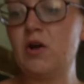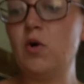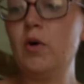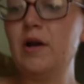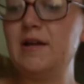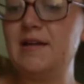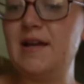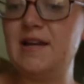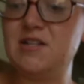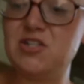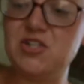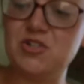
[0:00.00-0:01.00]
quart a
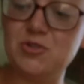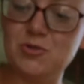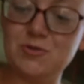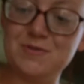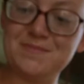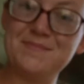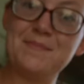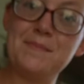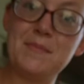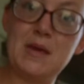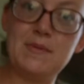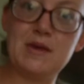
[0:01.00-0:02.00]
day to
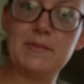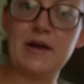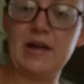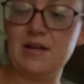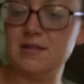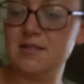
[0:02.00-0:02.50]
maybe a pint.